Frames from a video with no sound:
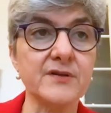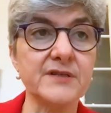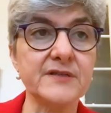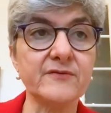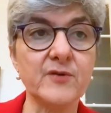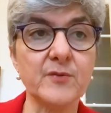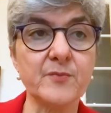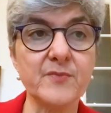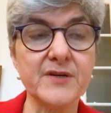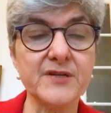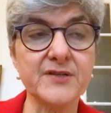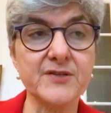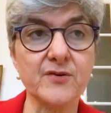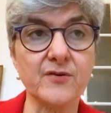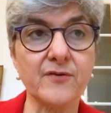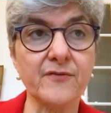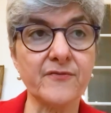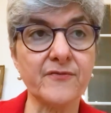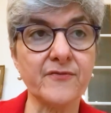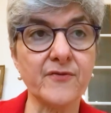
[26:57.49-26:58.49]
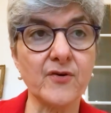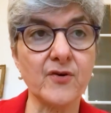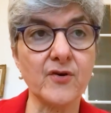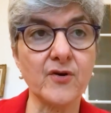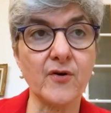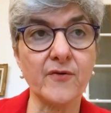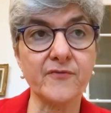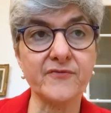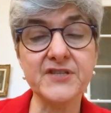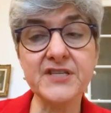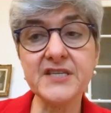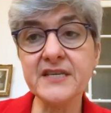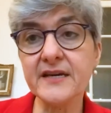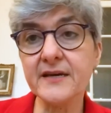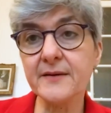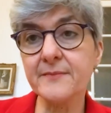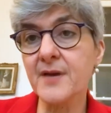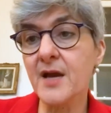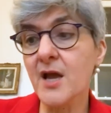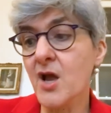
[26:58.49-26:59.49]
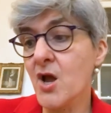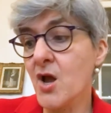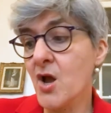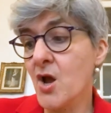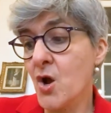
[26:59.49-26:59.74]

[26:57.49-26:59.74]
development of DM.